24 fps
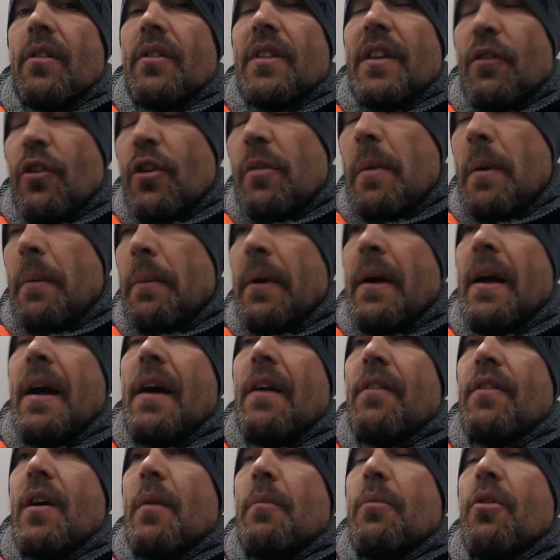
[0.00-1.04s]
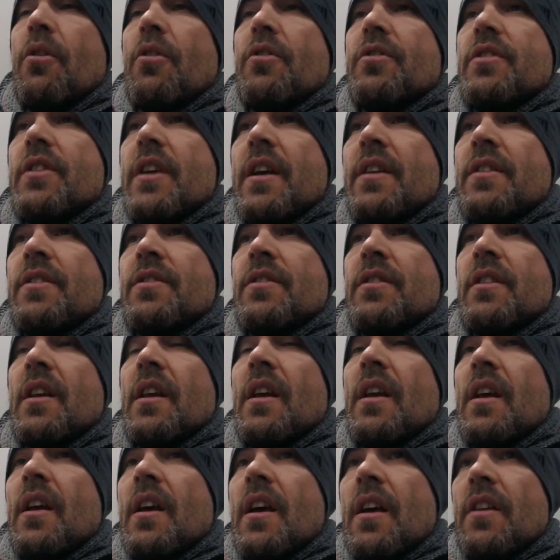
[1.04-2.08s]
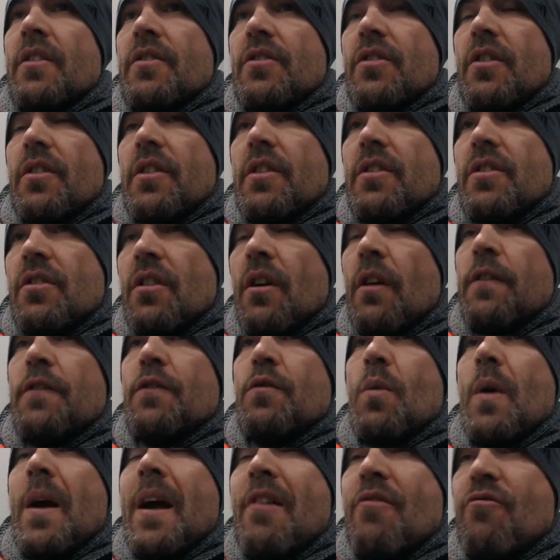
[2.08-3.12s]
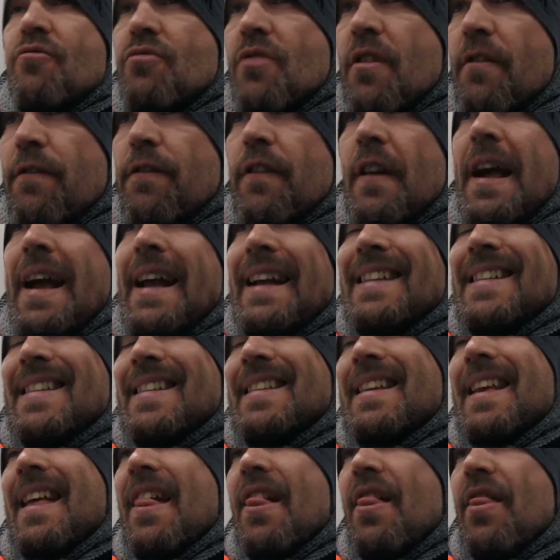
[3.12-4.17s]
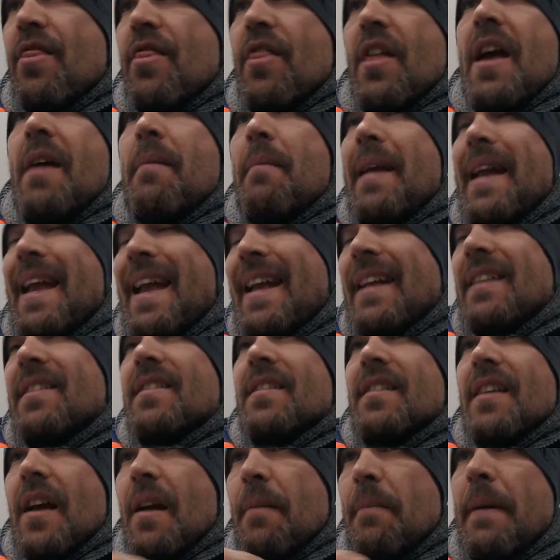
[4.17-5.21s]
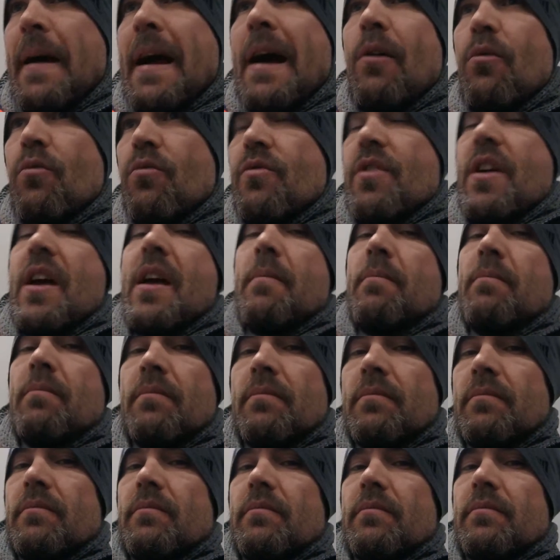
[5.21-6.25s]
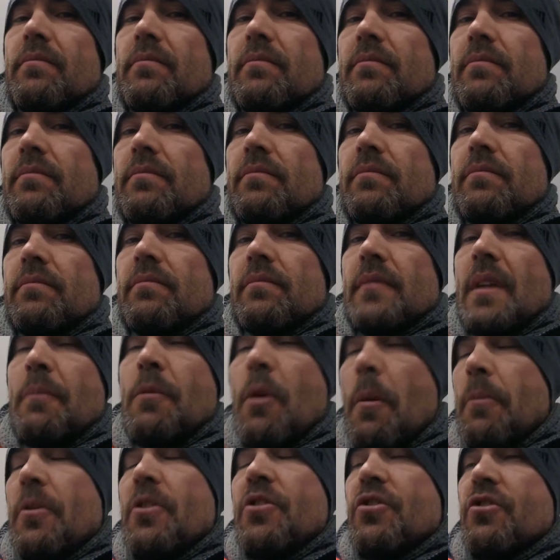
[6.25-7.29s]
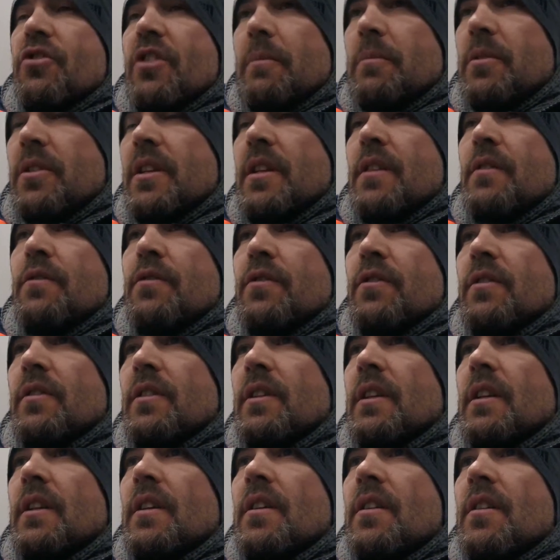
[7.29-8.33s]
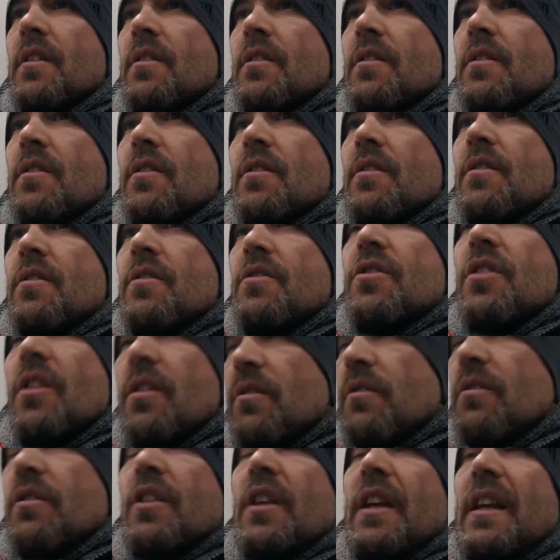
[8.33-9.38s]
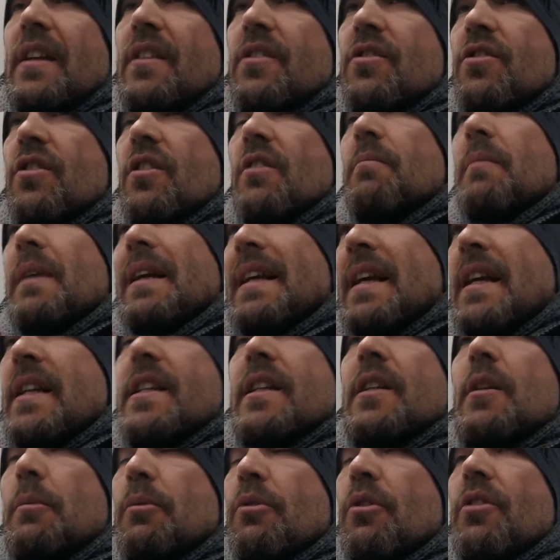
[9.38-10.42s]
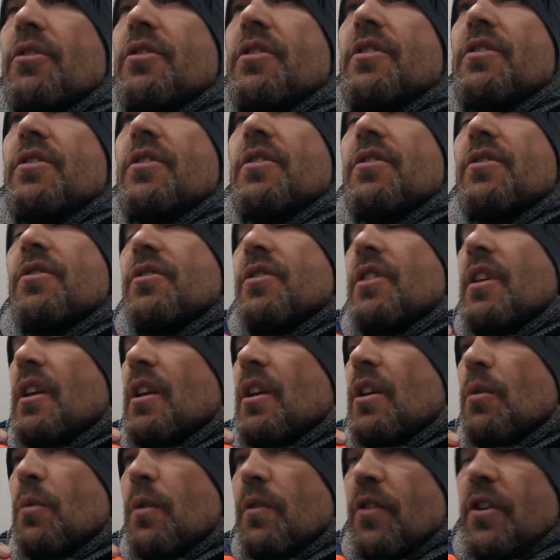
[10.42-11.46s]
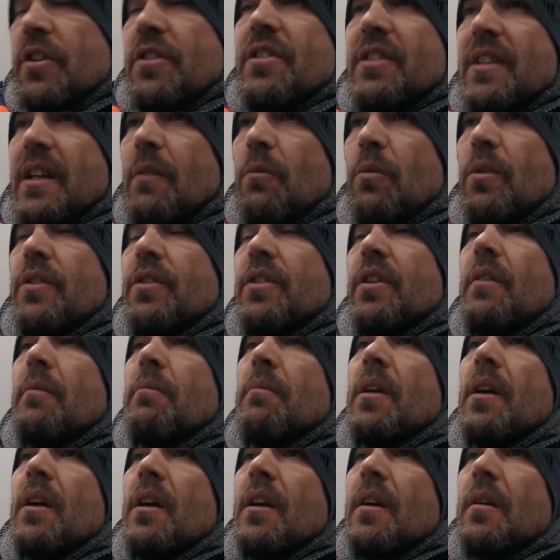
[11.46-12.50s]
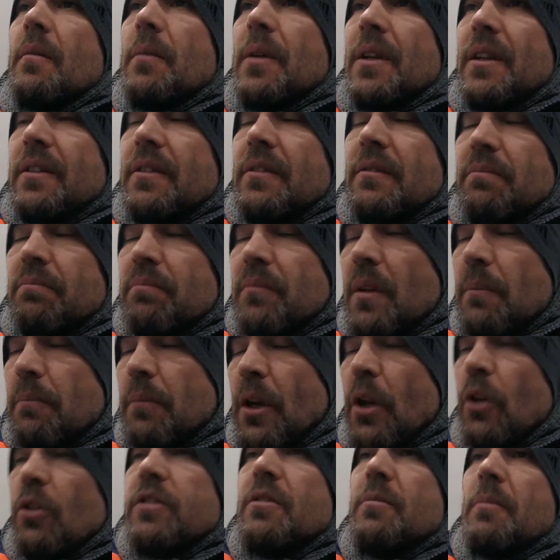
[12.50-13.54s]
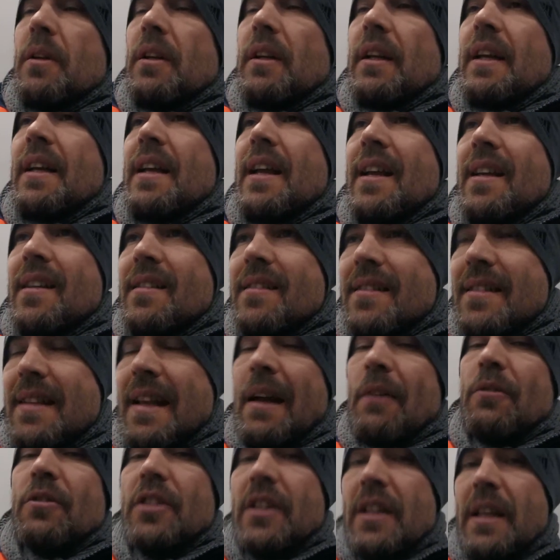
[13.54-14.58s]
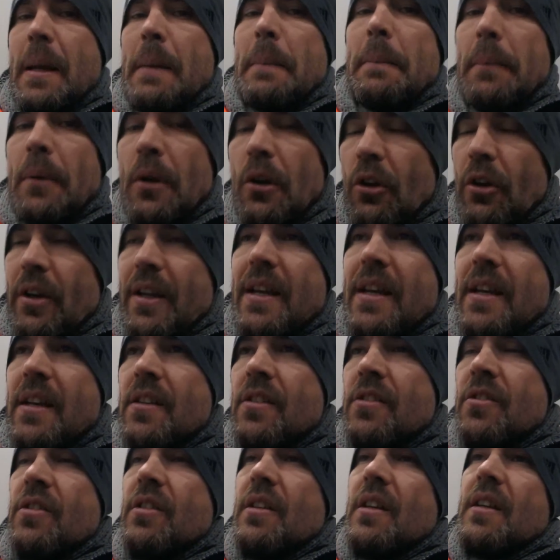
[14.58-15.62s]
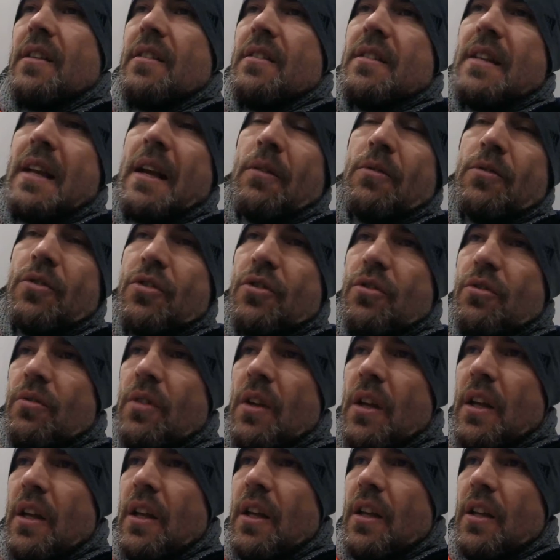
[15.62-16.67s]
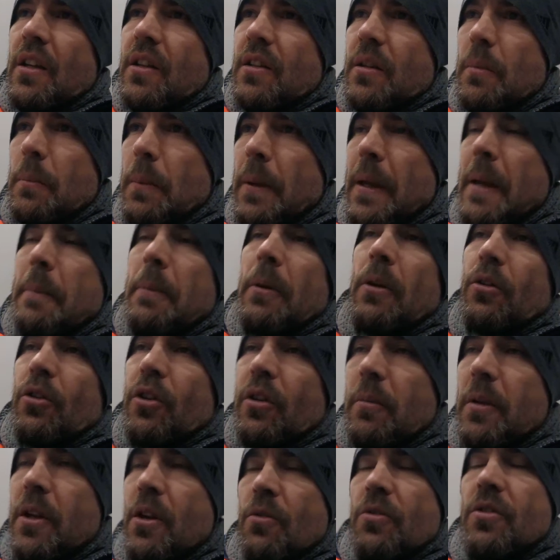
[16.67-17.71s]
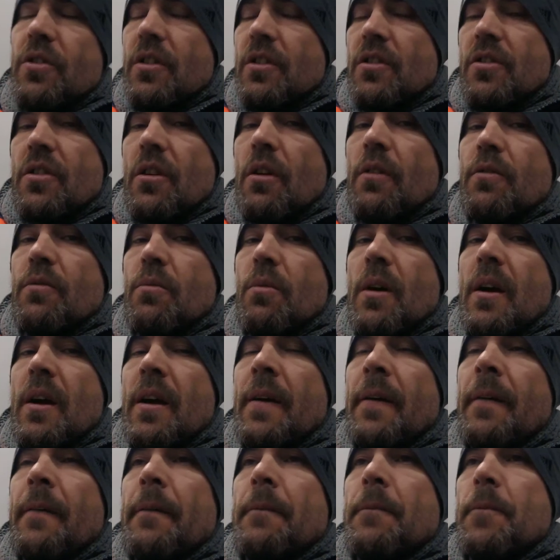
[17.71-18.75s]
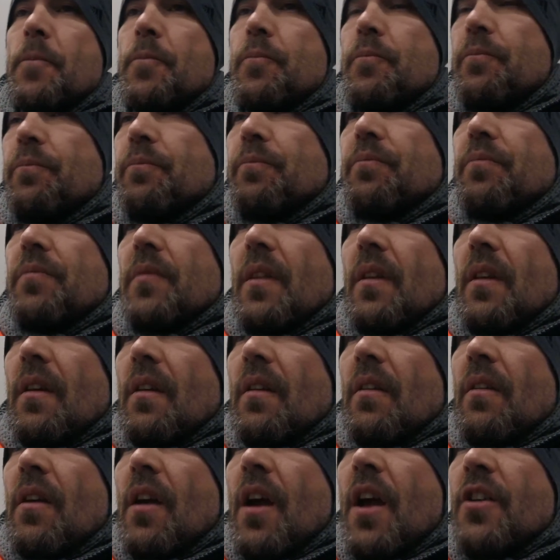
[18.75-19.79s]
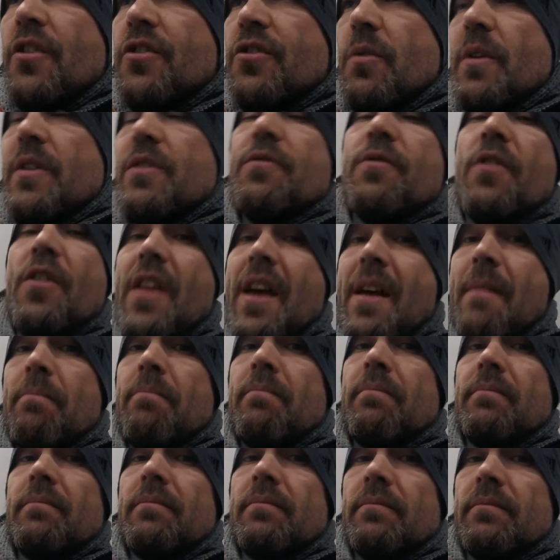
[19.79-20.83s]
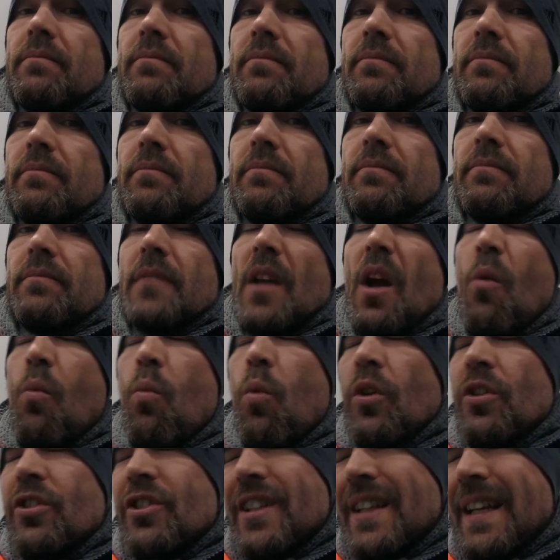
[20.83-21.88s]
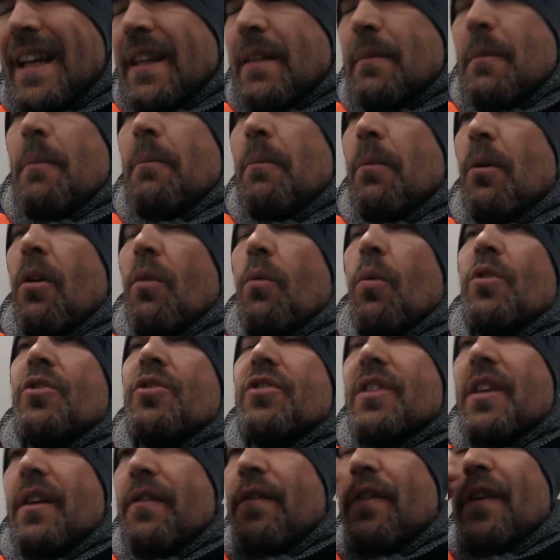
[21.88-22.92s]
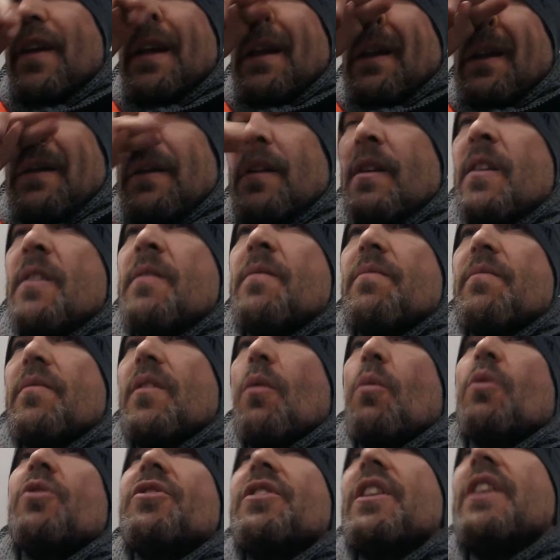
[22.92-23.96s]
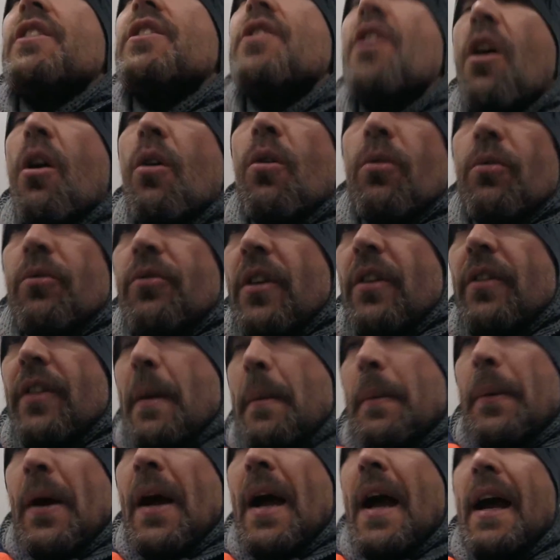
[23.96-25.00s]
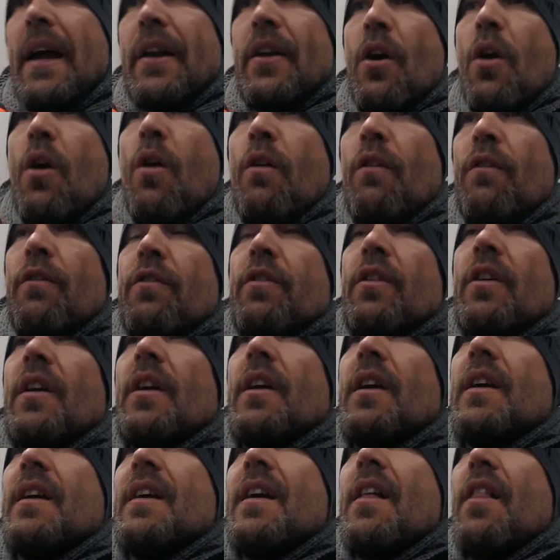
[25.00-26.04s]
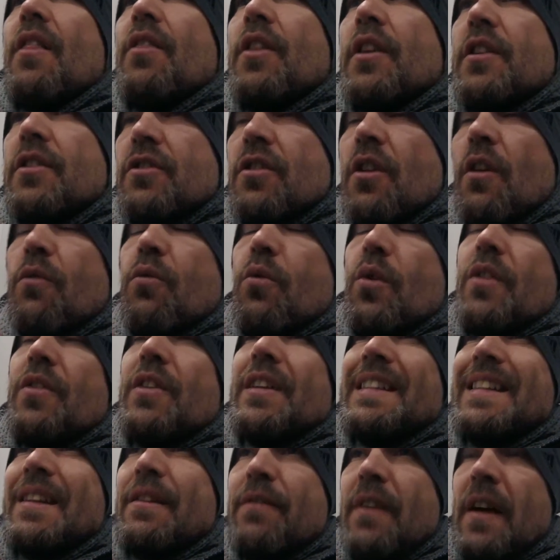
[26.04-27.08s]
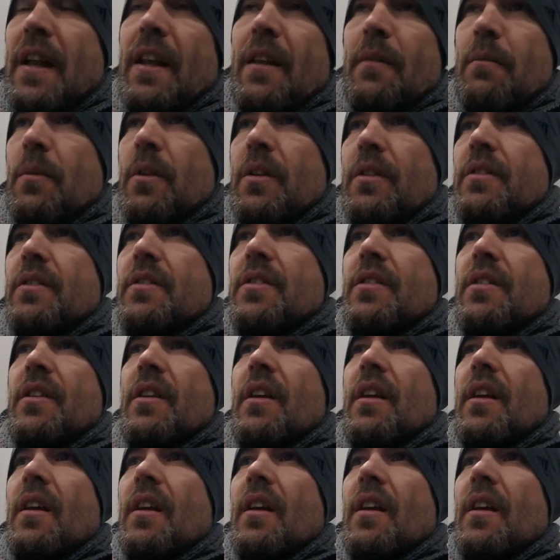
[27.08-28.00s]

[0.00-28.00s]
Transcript: They've got to be part of that process. And so the software reflects them. It's about them. I'm not prescriptive. Certain things, certain mechanical processes, we've got to stick with them. But ultimately, it's down to the employees. It's down to the people who are going to be using the software. And so it's for them. And once you get them on board, once they know that they're part of the software, the development,